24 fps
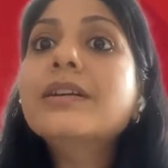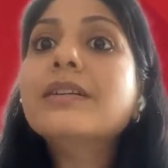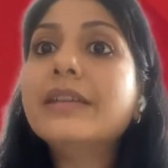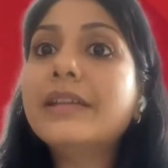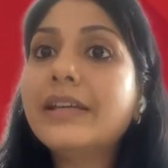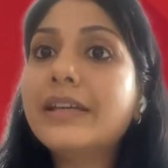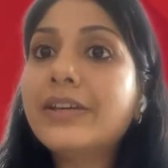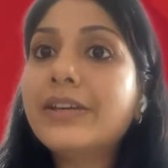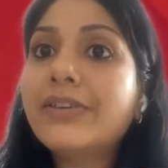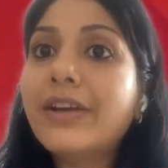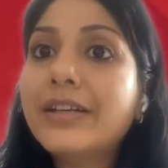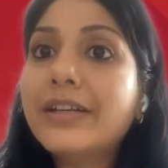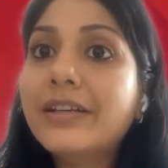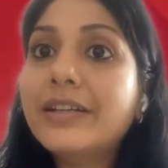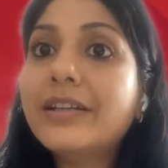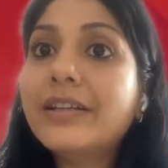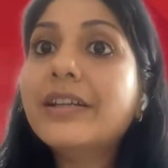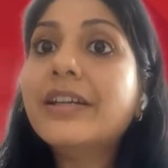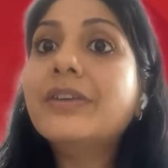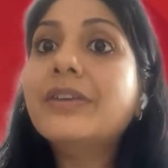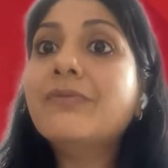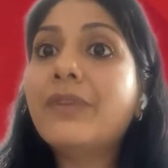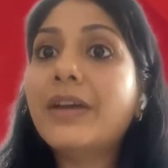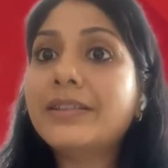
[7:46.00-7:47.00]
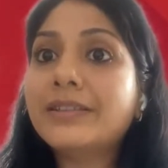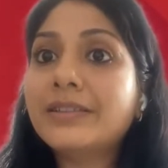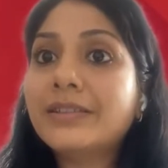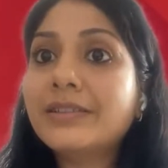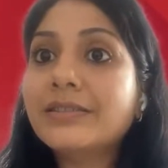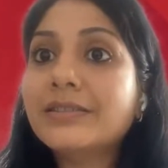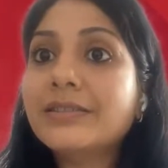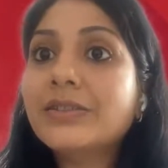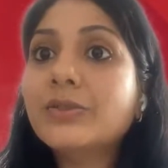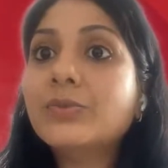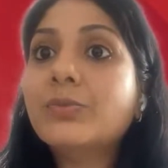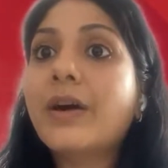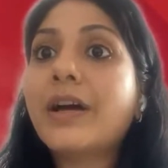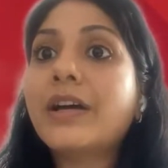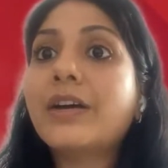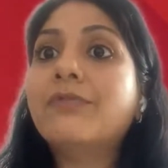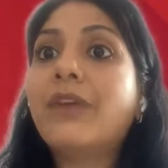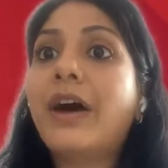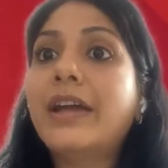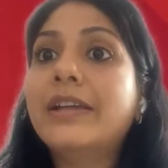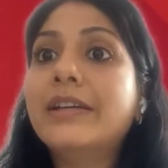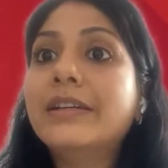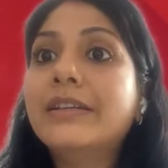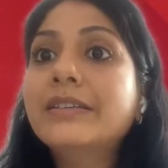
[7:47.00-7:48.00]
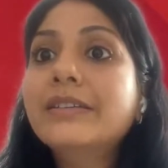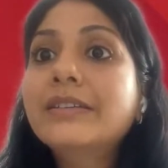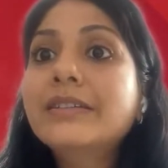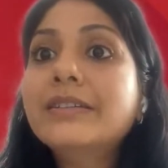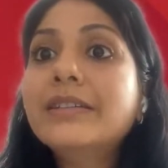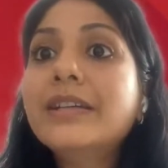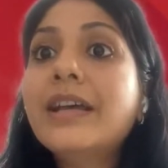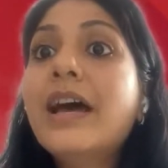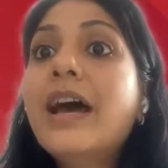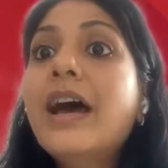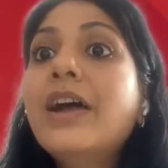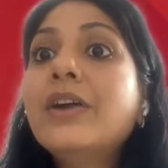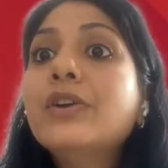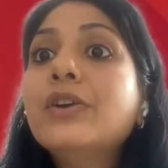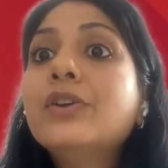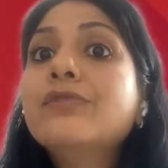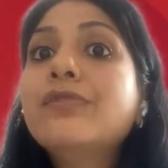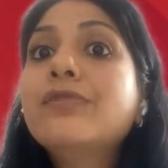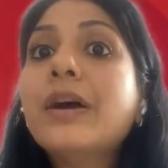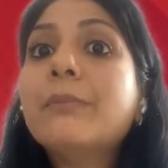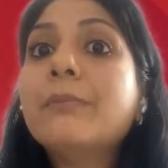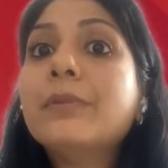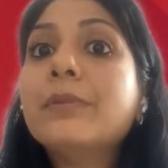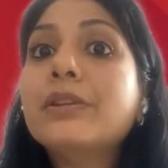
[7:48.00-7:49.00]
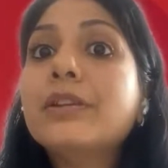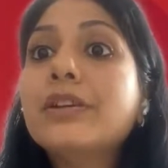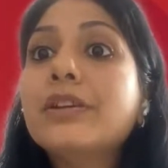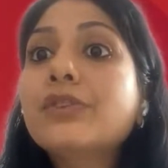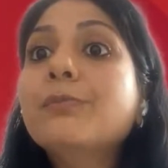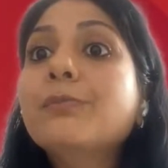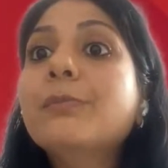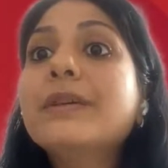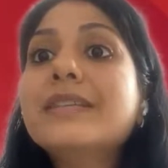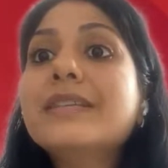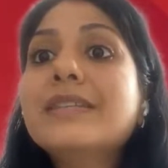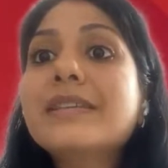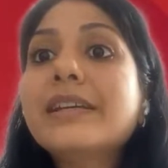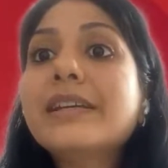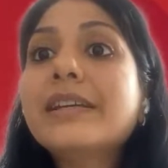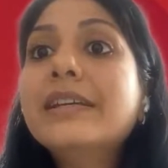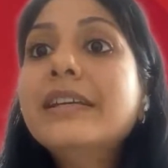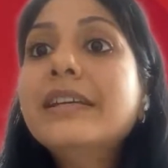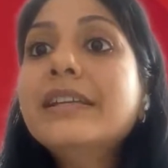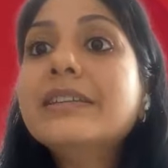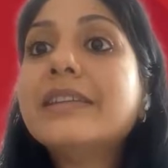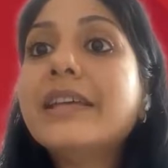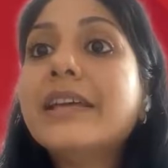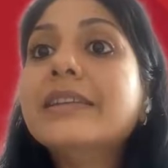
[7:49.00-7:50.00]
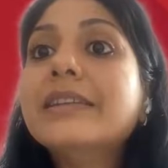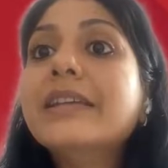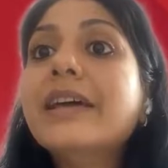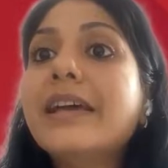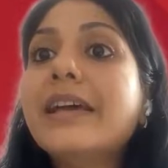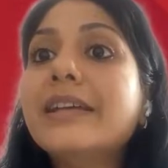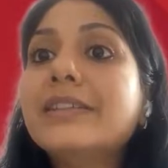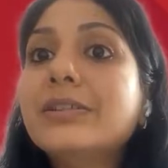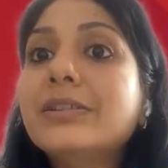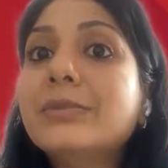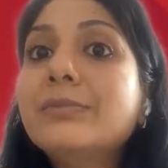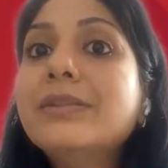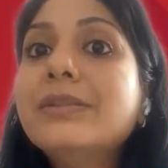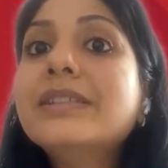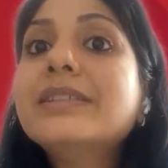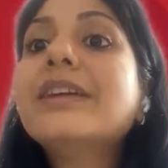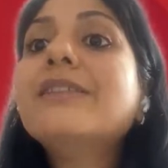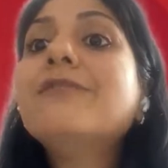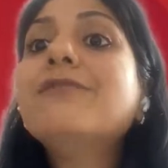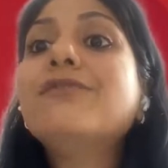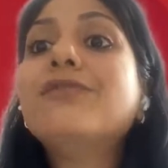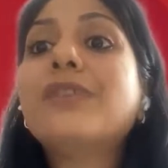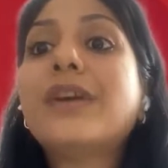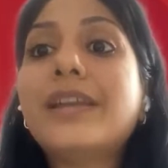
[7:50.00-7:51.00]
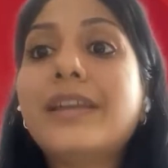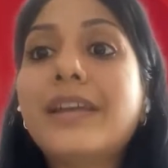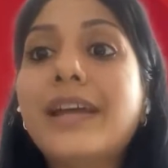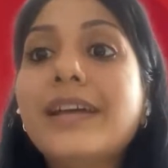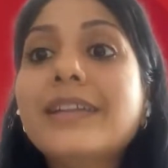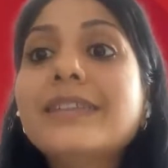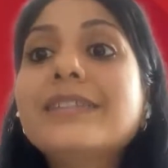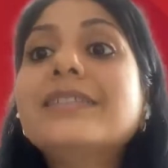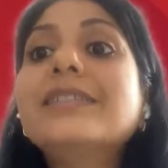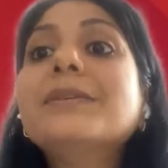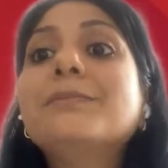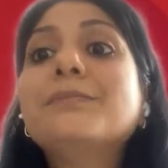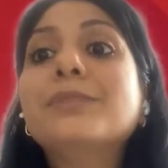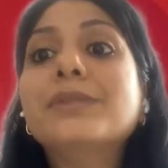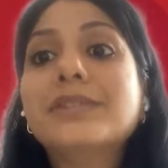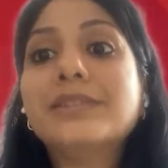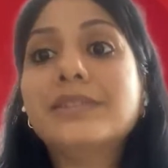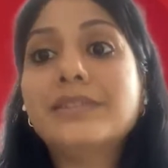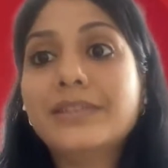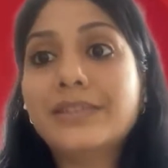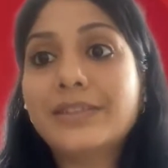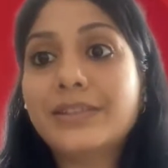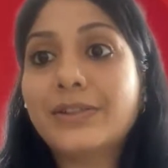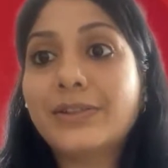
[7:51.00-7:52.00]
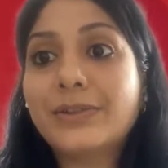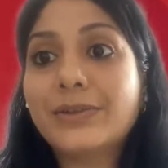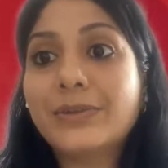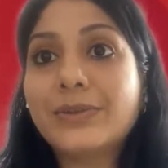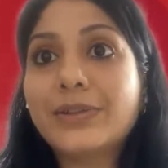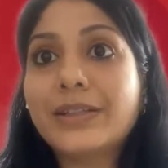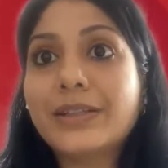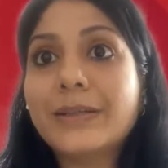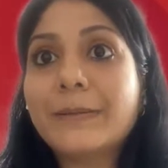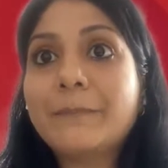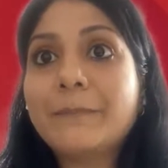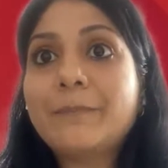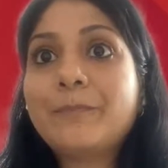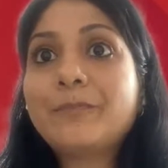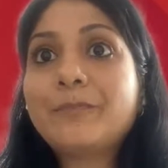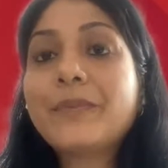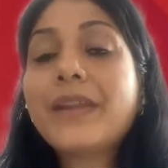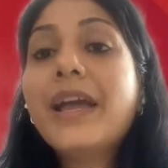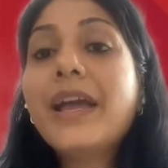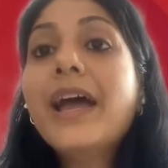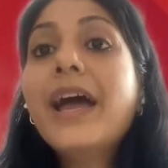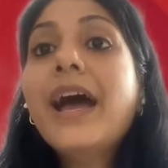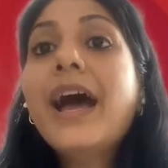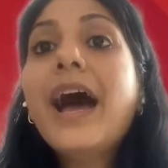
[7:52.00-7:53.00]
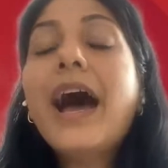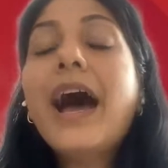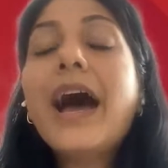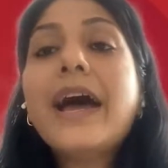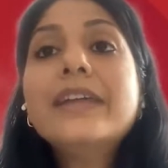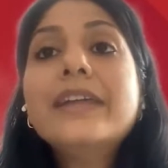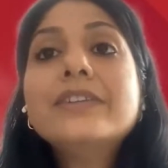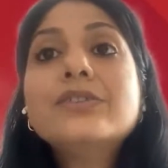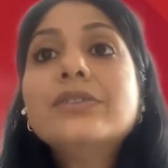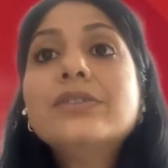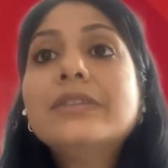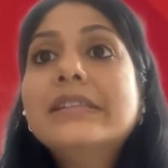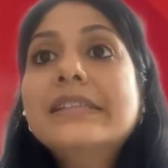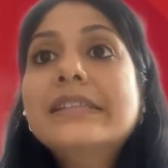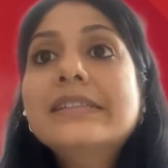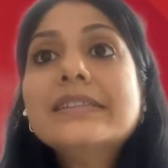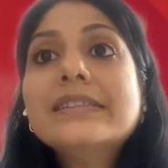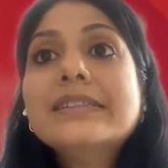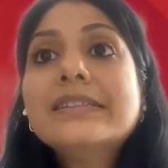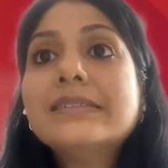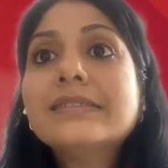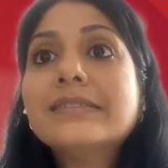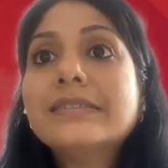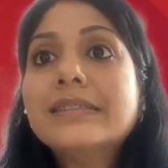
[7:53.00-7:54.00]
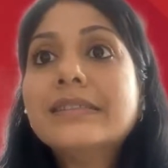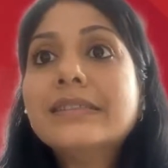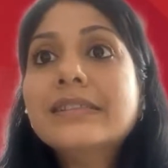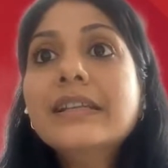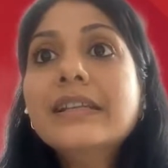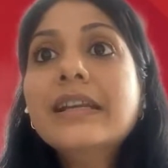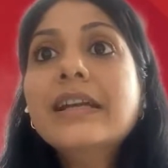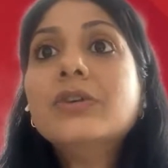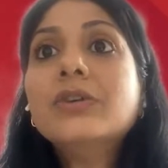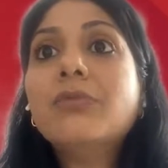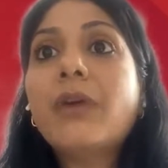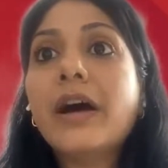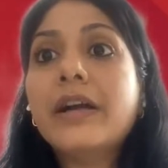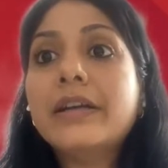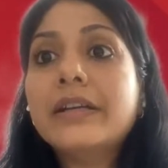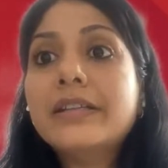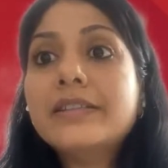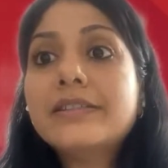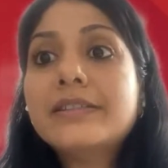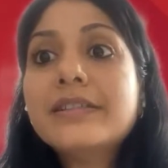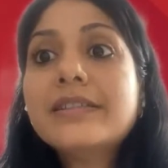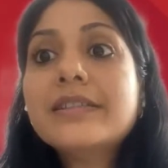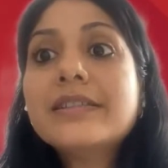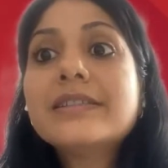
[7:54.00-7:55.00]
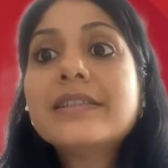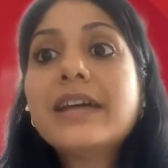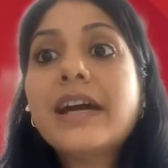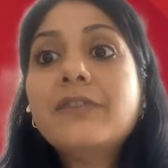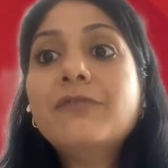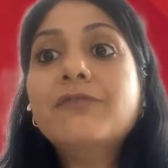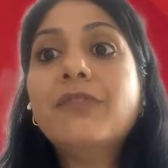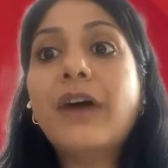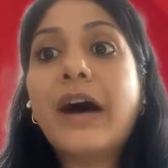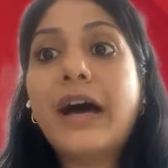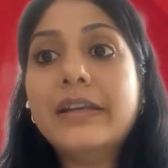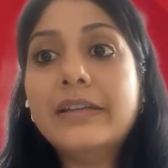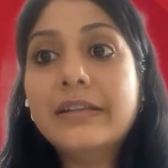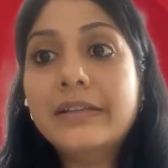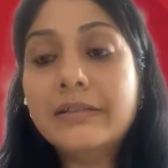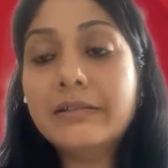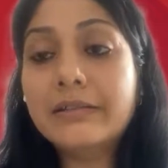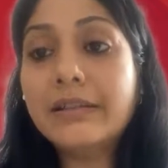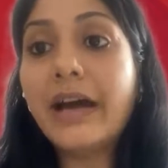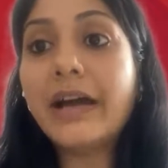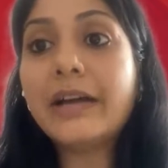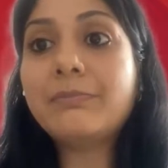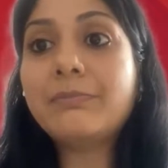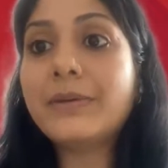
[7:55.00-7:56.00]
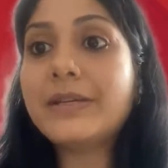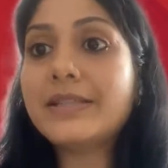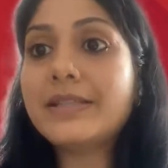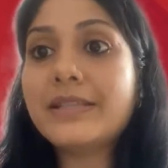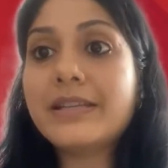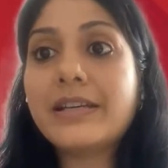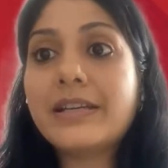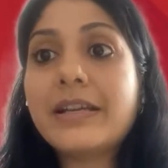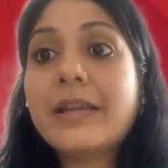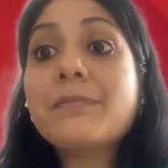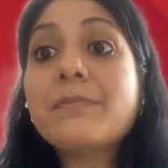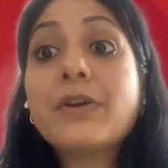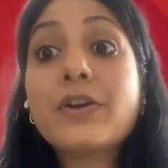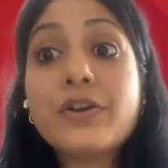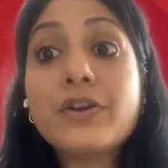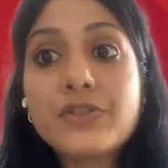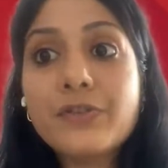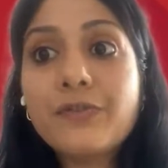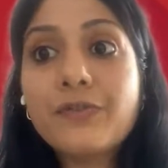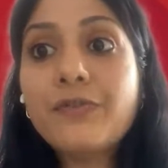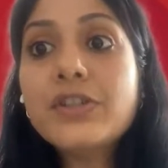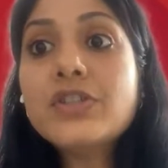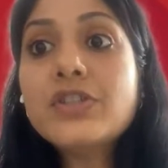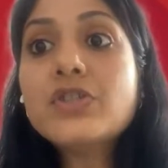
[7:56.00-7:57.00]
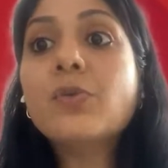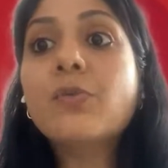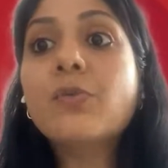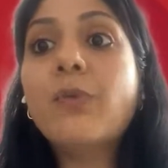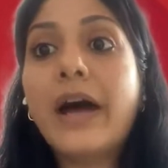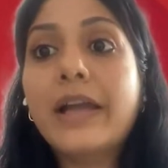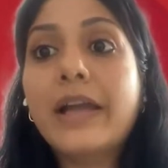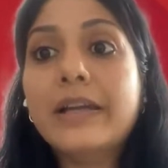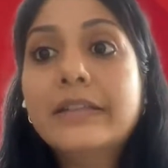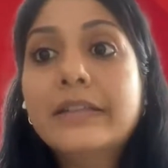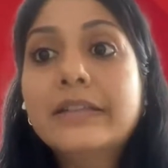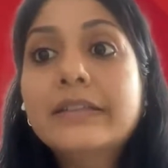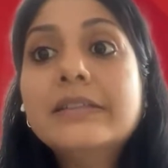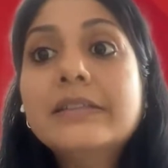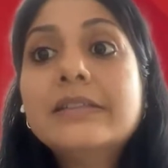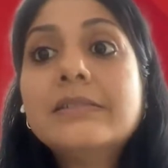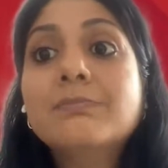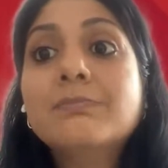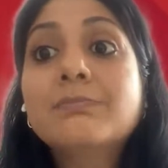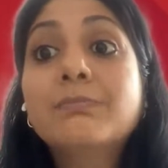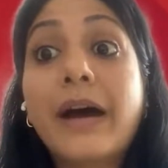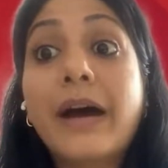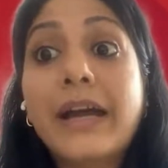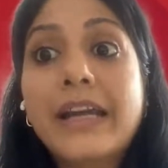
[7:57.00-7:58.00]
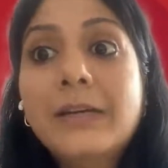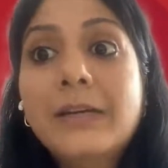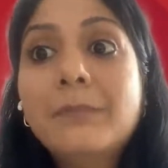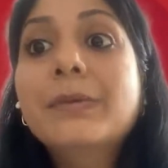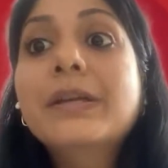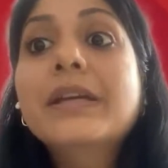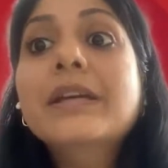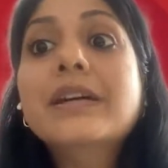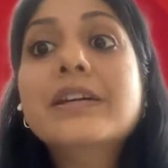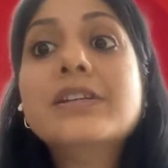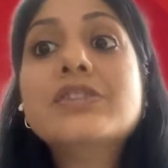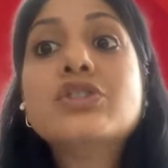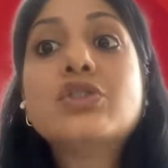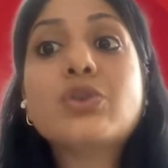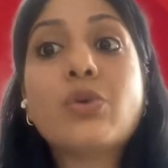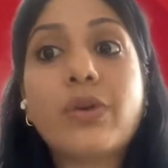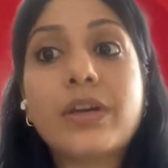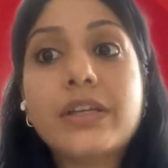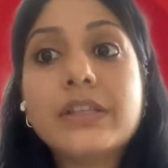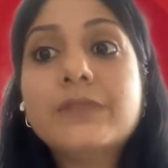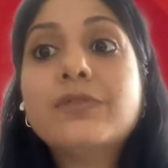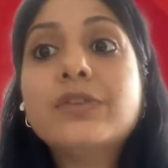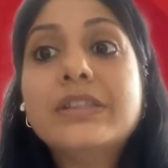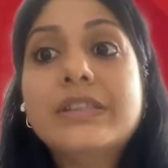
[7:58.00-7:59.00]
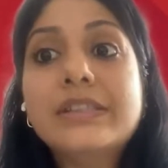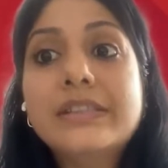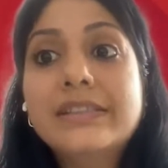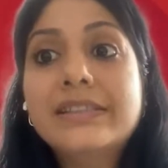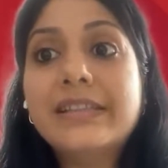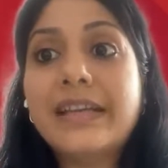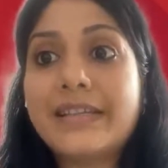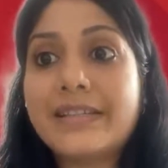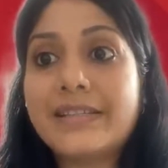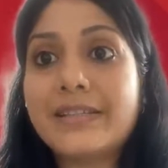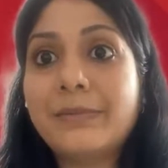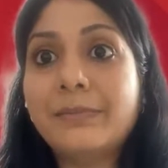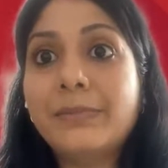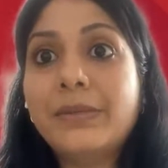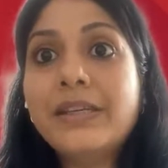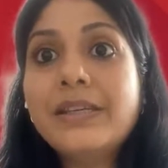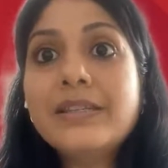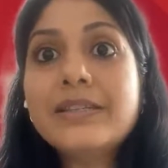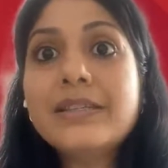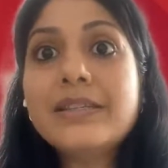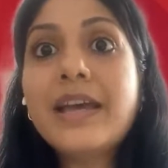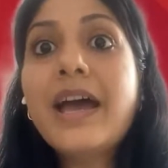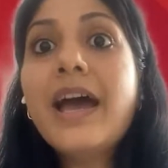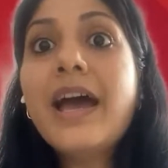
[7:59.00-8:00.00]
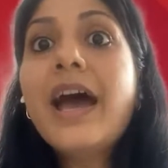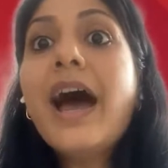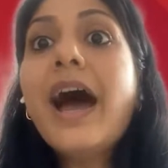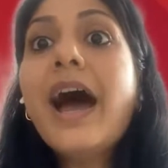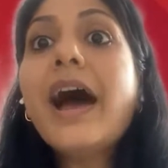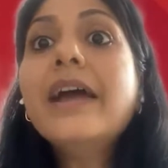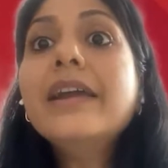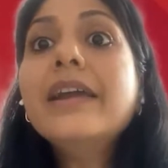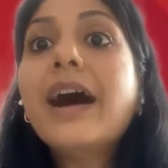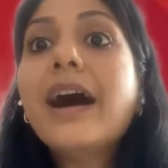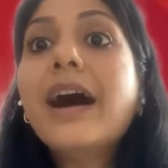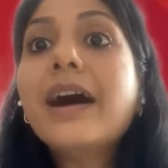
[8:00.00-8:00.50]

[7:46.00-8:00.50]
accredited investors via Validus to basically then the SMEs can finance their business growth. And so these are certain advantages that basically because of which Validus might be a choice for these SMEs. And